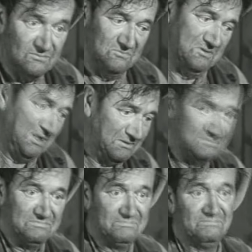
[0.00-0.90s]
Well,
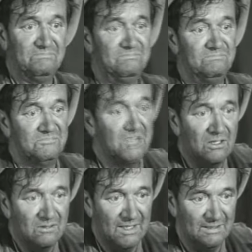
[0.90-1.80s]

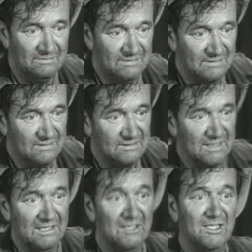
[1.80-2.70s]
no, I
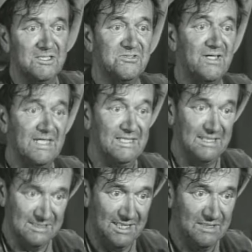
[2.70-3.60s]
kind of lost track of
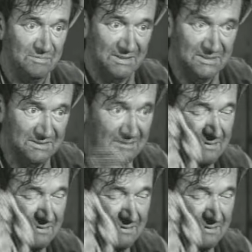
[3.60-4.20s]
that side of the picture.